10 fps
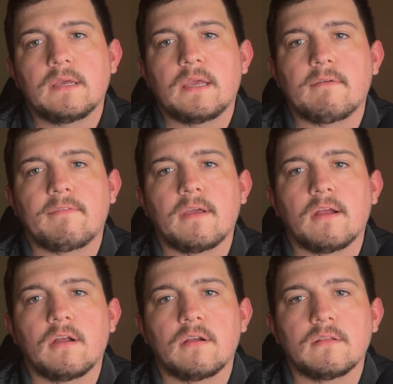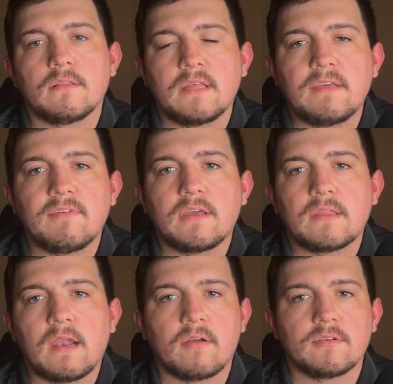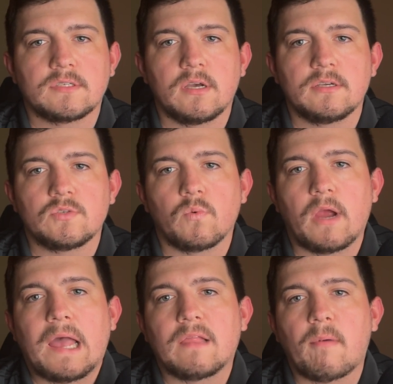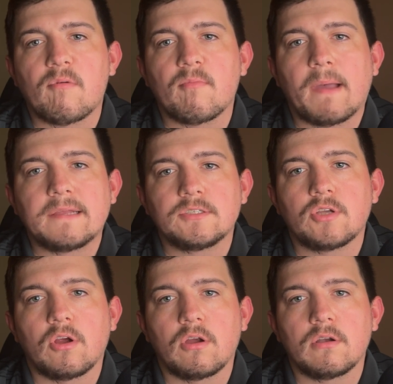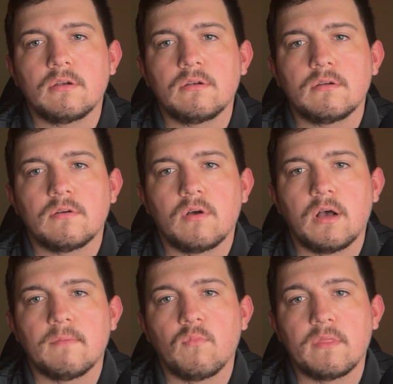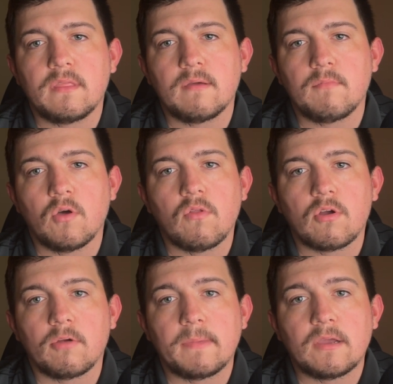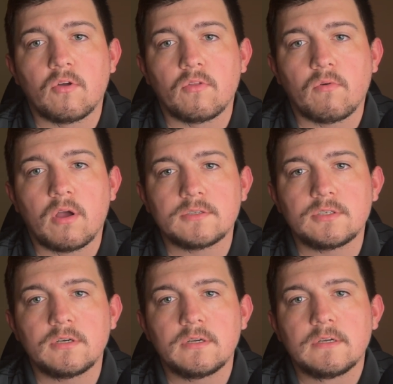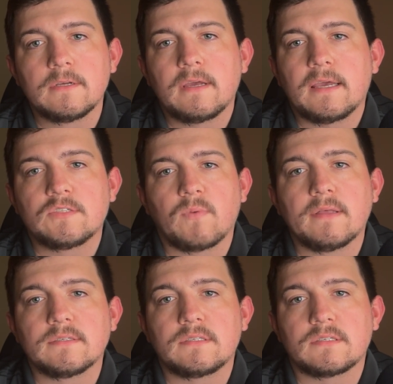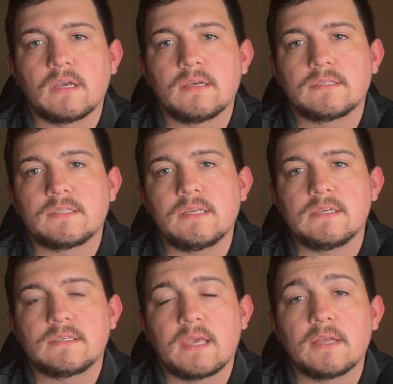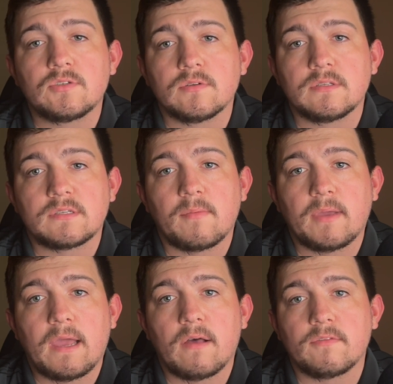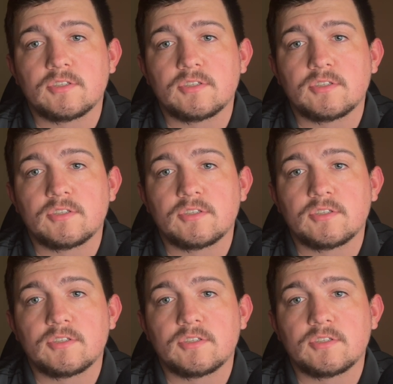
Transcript: If they're leaving, then I'll discuss where Alabama might turn with them no longer being on the roster, as well as discuss the schedule that's coming out.